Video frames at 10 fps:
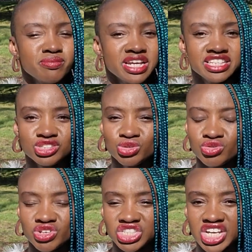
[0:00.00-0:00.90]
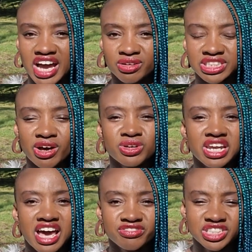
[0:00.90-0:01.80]
please do reach out. I would
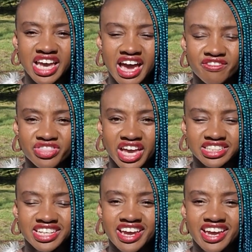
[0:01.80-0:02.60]
love to have that